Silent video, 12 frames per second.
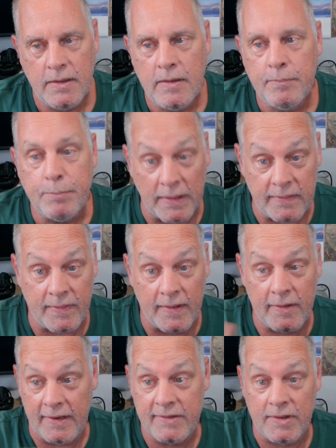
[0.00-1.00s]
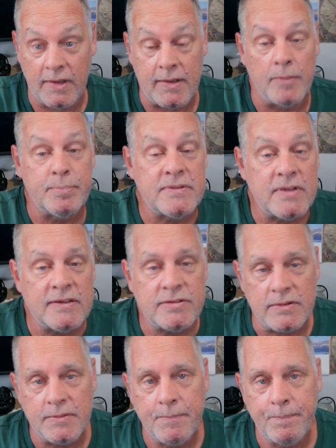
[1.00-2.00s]
But there is a
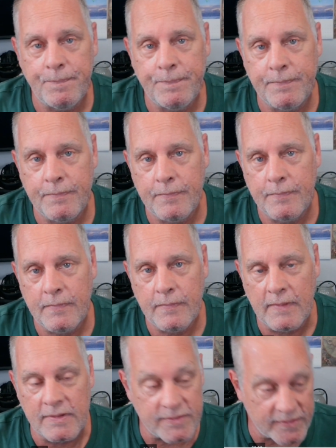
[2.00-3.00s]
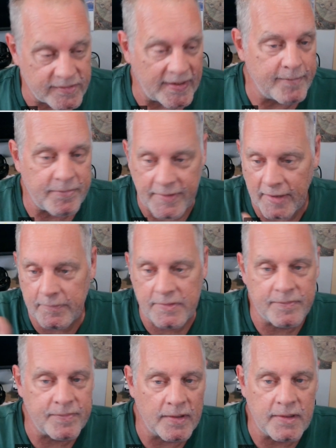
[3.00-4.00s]
competition. It's the same thing with the
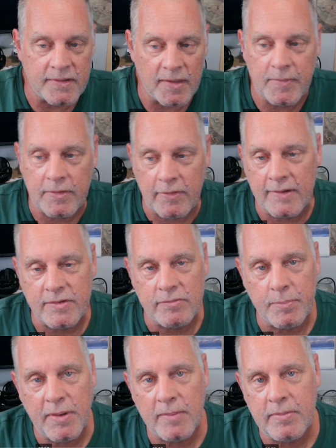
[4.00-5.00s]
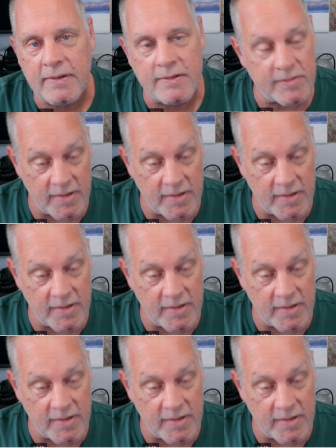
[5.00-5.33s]
fucking Democrats and Republicans.